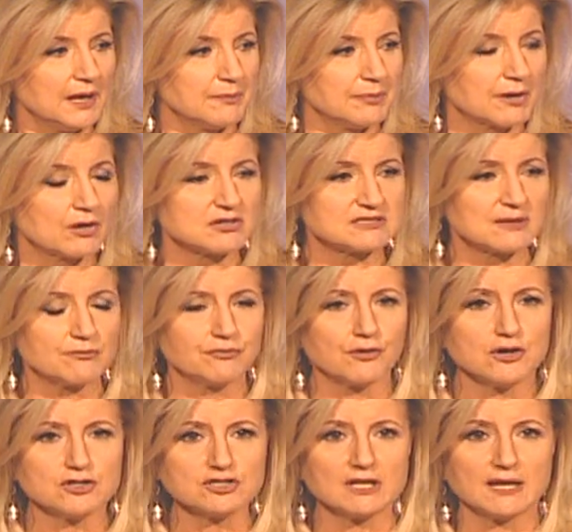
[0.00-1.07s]
Because
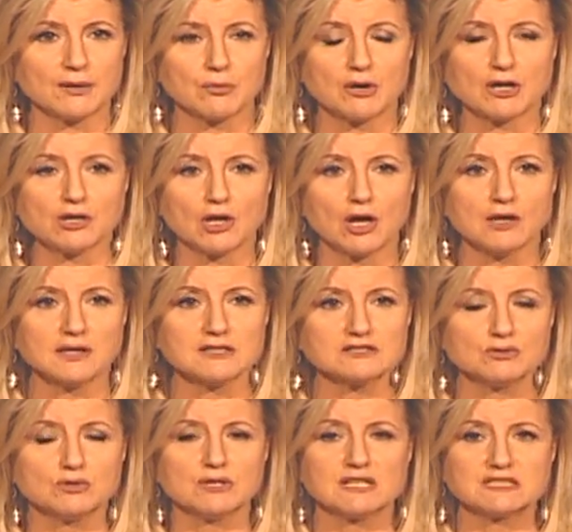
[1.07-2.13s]
unfortunately, we're not
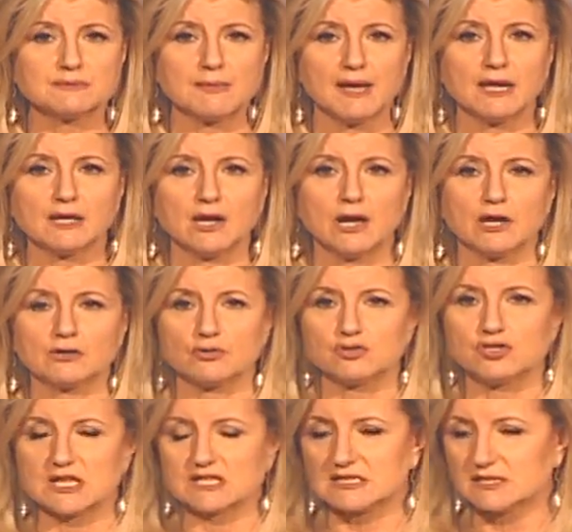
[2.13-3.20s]
as good as men are to
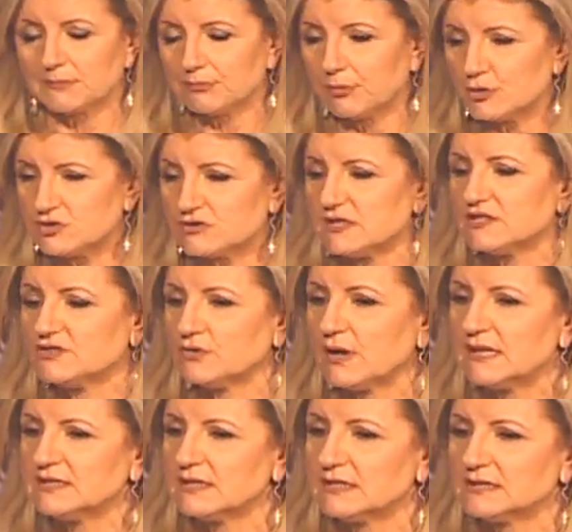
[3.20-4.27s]
just push the
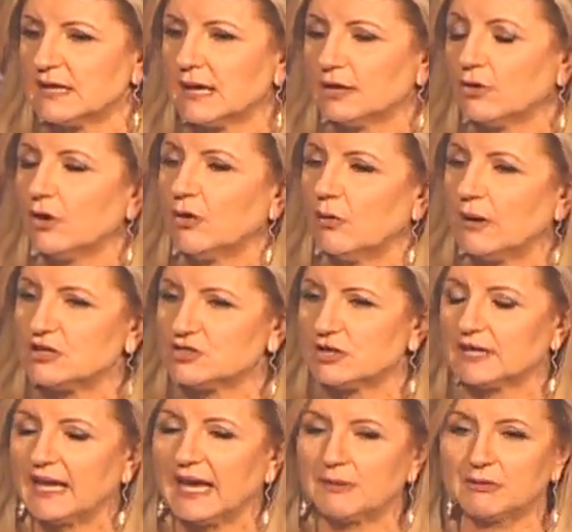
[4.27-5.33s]
stress aside, go watch a
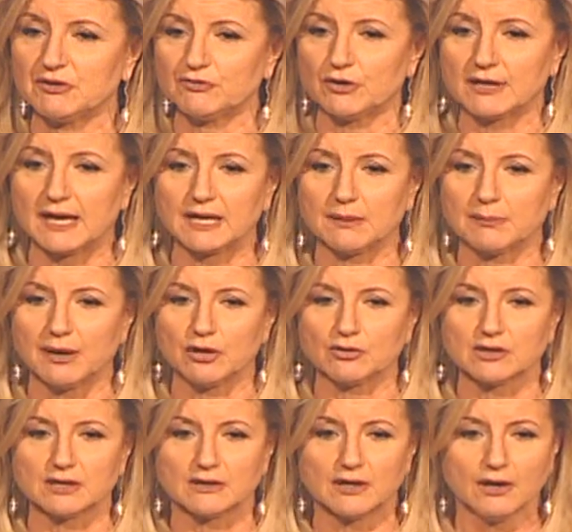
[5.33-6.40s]
game and forget about
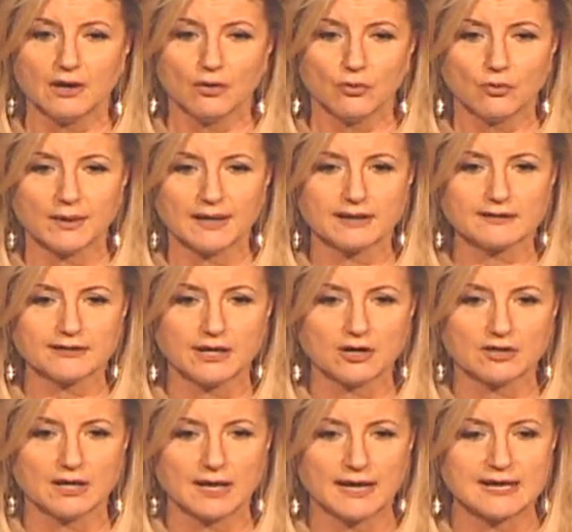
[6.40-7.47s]
it. We
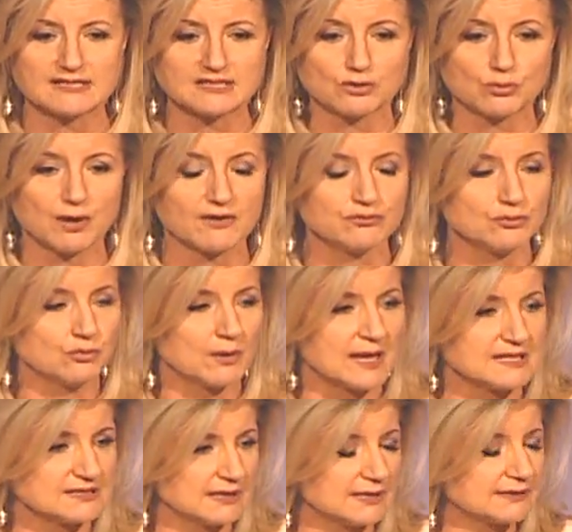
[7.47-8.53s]
internalize it, we have to
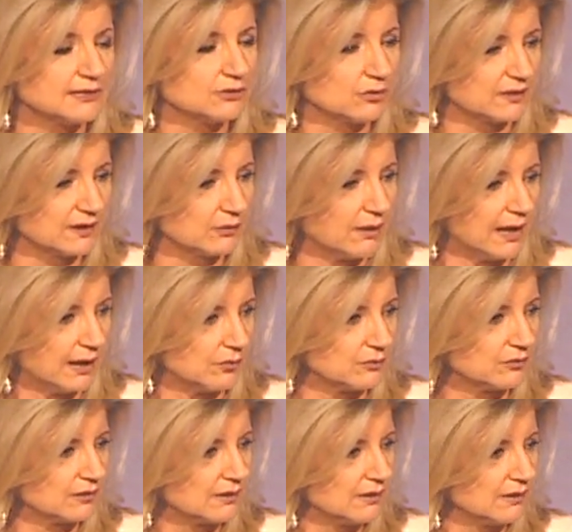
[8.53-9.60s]
wrestle it into the ground.
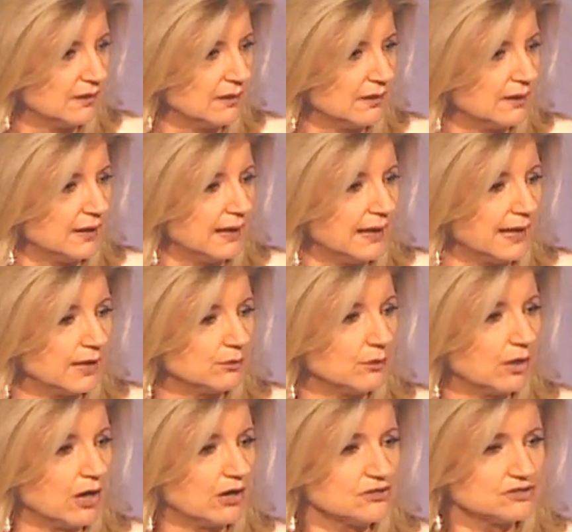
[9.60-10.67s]
And
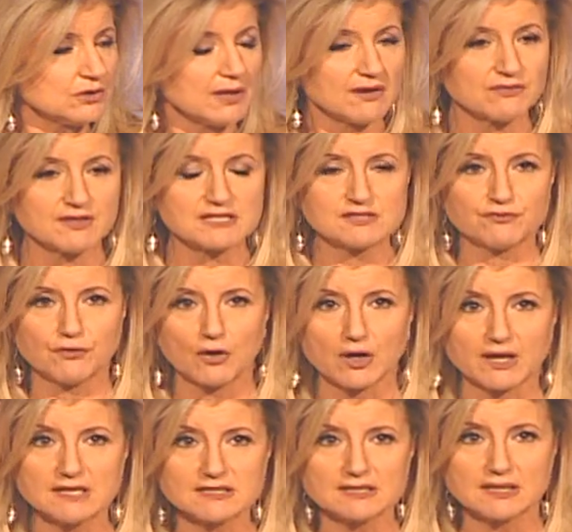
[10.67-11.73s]
we also have this
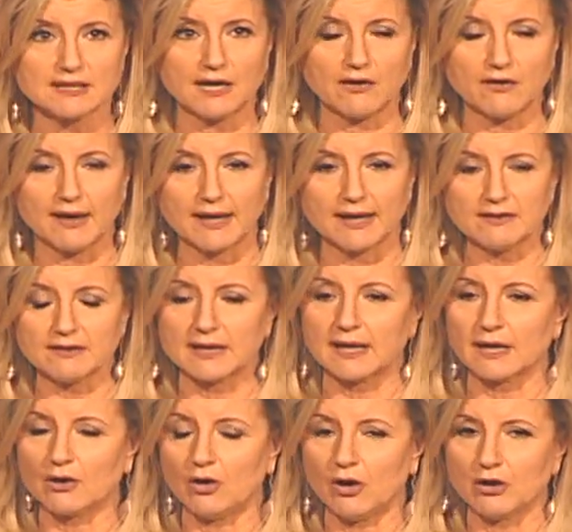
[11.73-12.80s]
voice in our head that
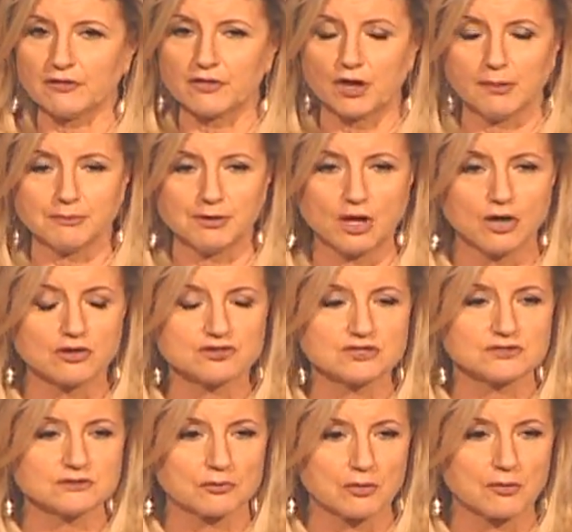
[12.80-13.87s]
I call the
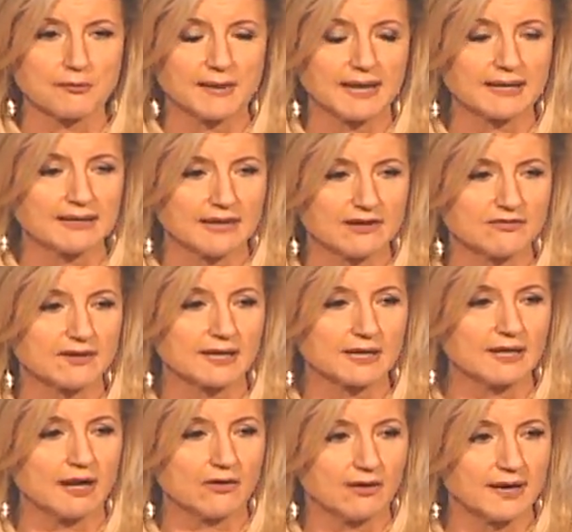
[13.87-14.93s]
obnoxious roommate living
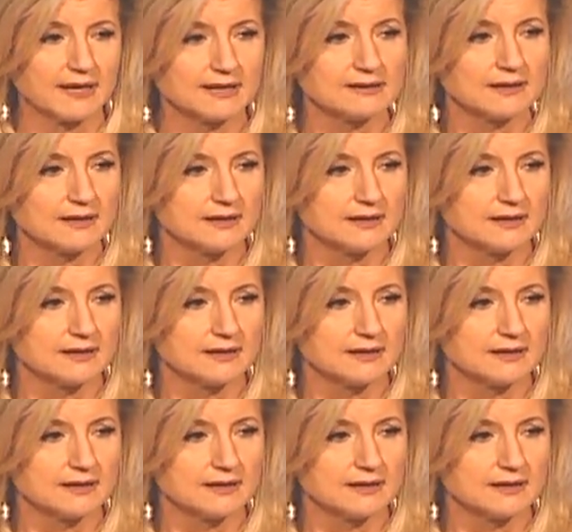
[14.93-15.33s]
in our head,